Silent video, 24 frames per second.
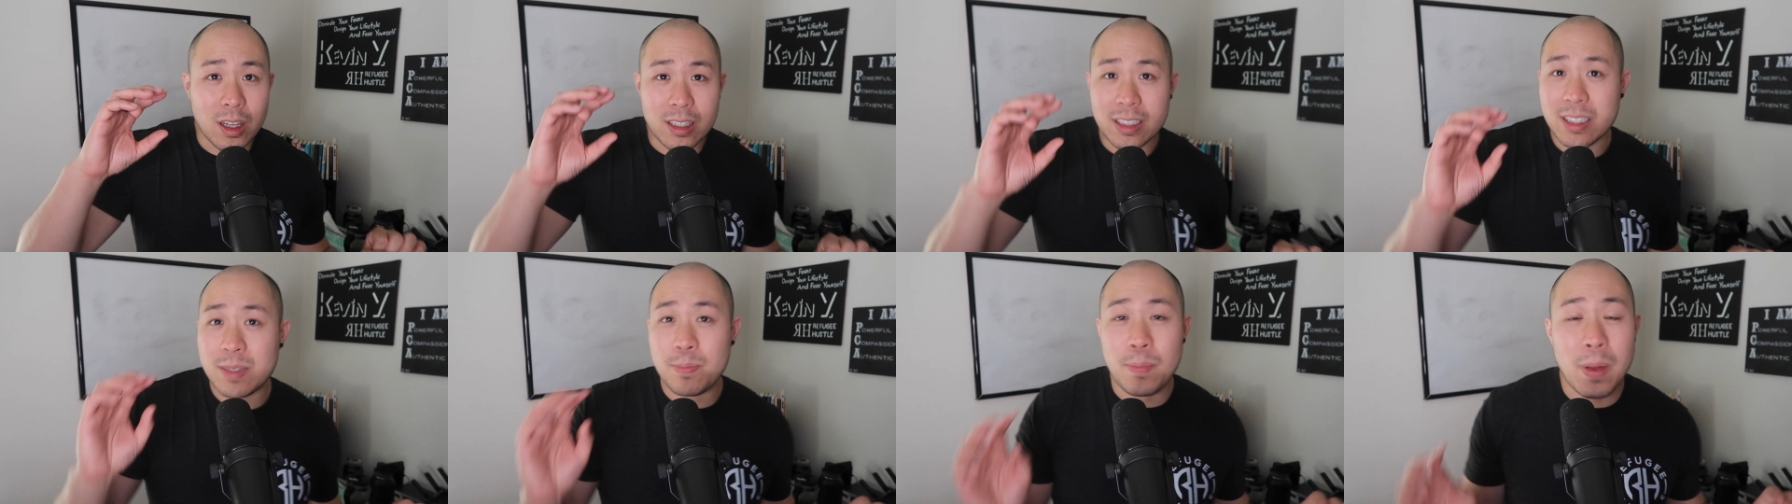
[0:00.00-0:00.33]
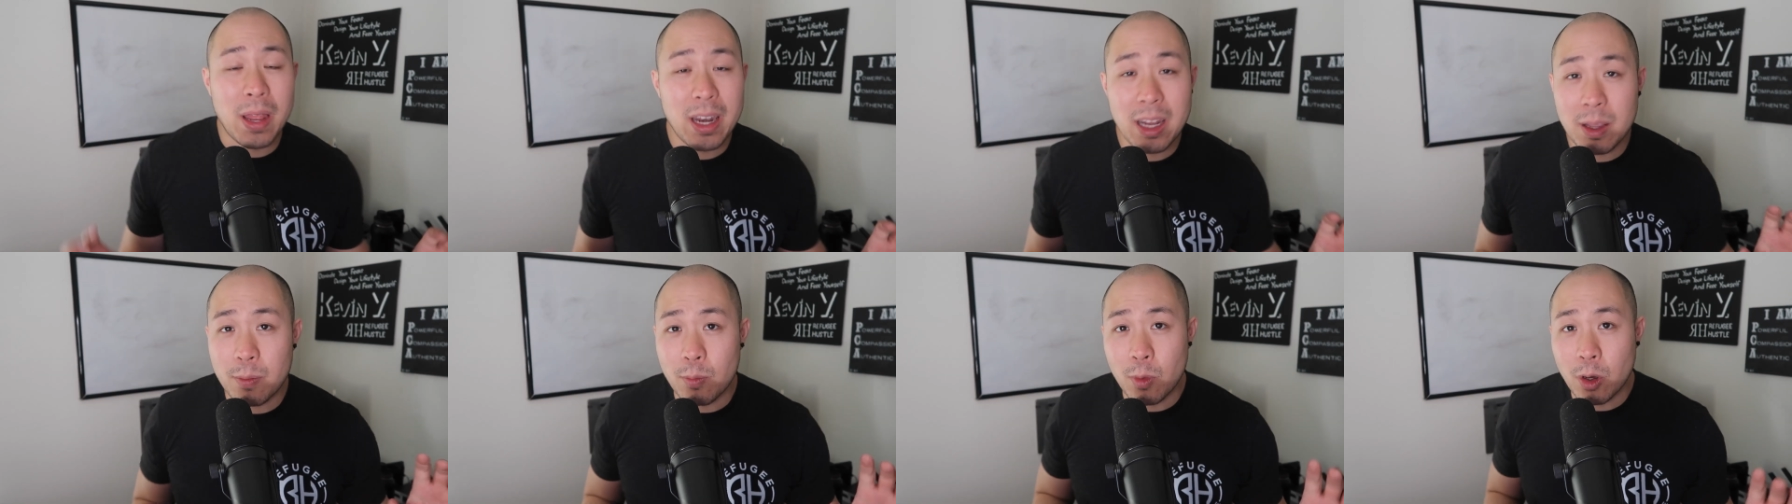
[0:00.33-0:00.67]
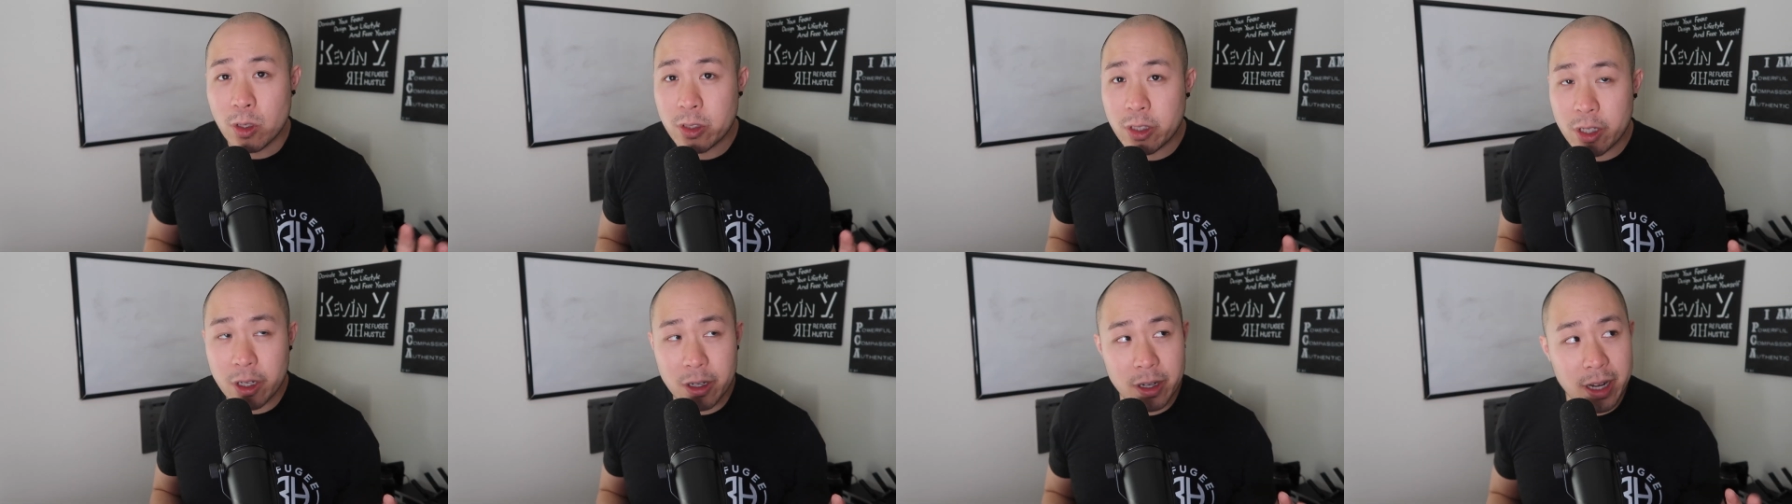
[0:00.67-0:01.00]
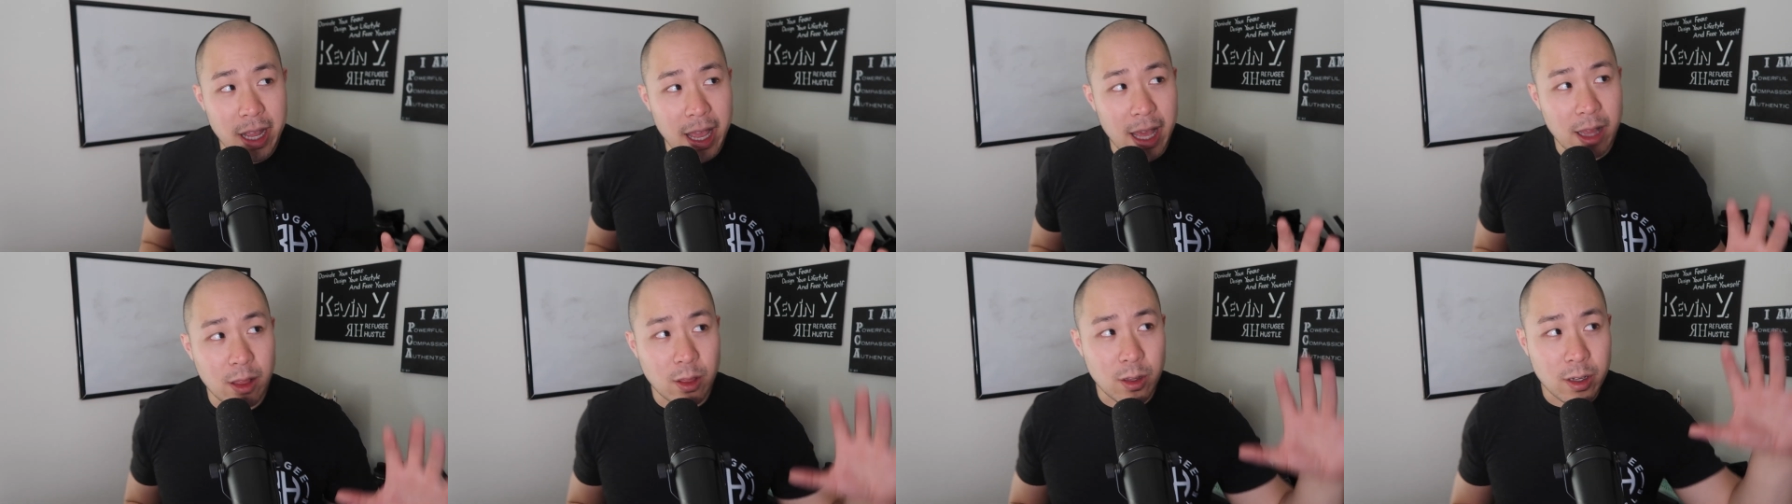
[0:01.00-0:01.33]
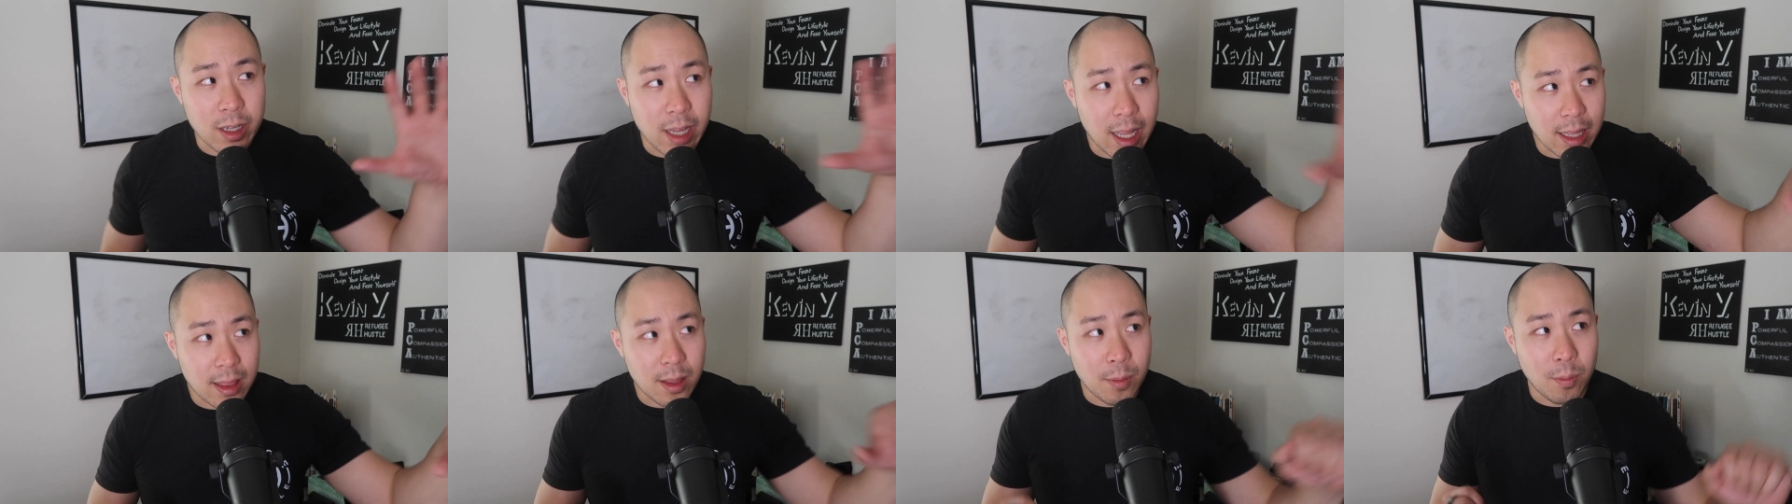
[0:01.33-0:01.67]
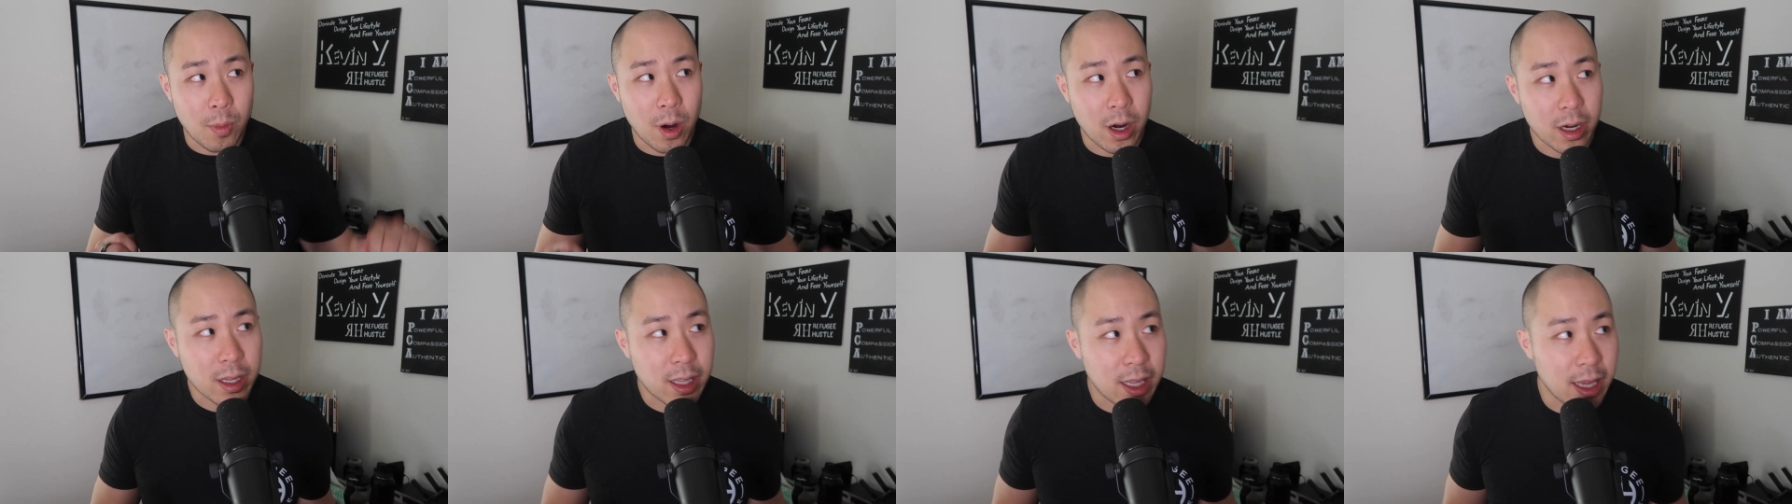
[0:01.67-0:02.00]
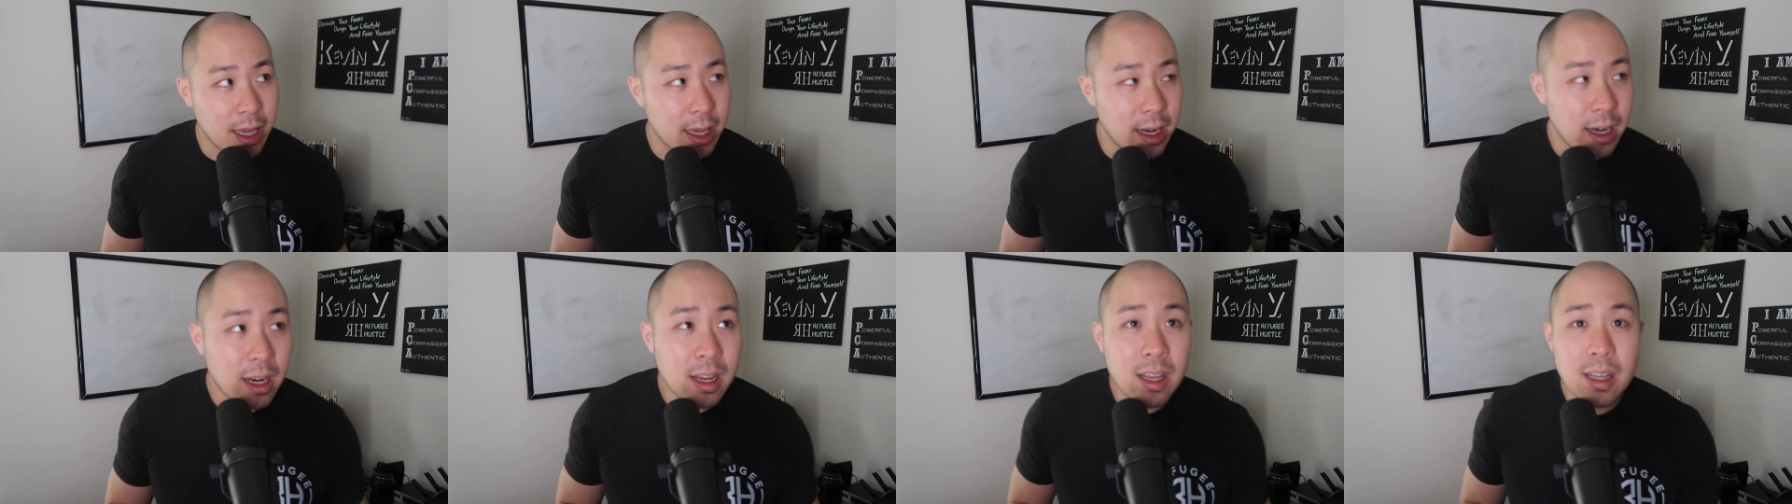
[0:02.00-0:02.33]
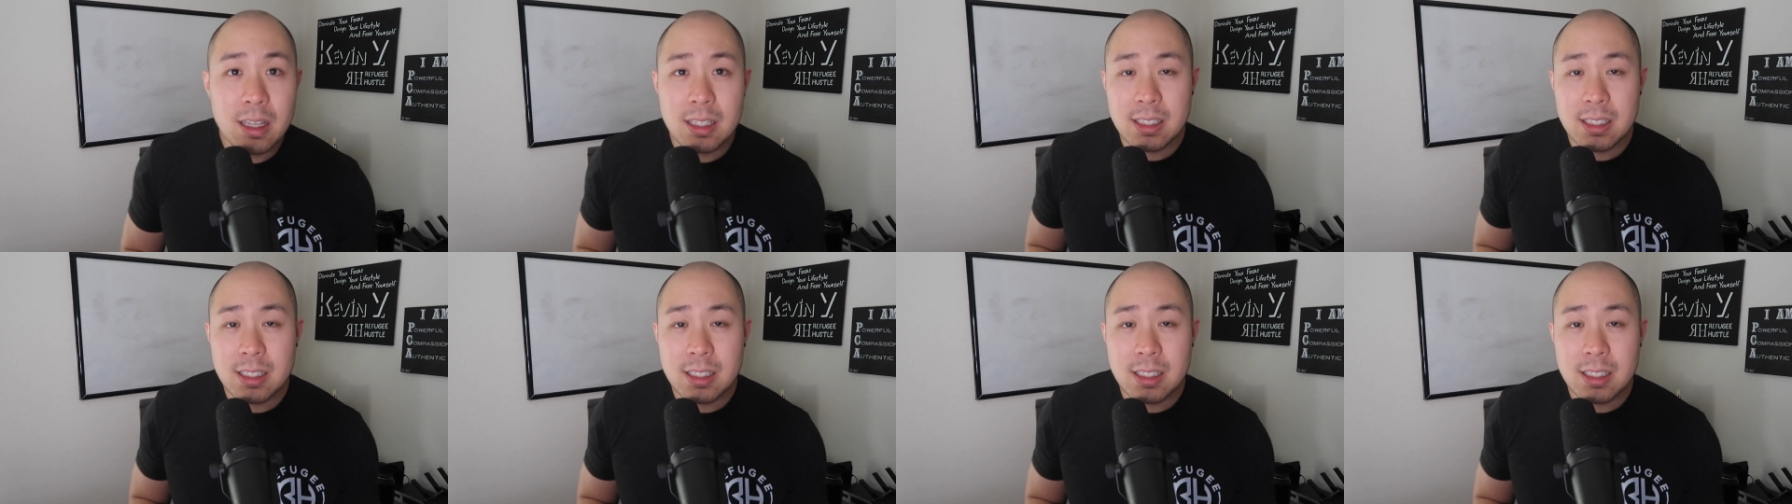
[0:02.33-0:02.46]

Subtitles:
spending most of their day looking at the market,